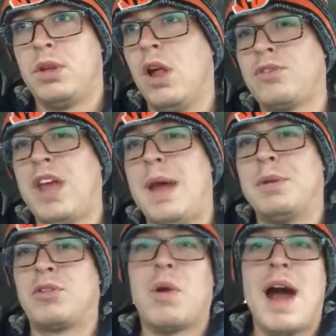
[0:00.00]
Close
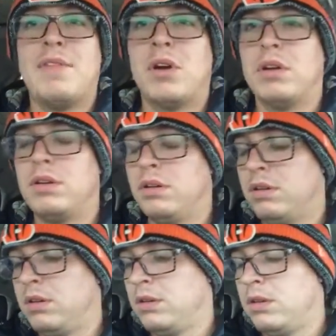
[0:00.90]
game, it's a rival.
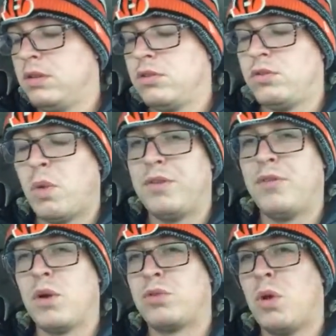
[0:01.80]

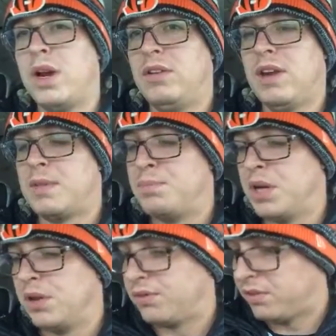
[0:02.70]
24-20, take the
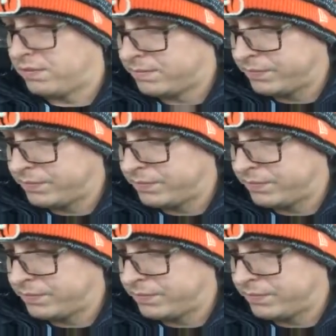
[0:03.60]
Bills.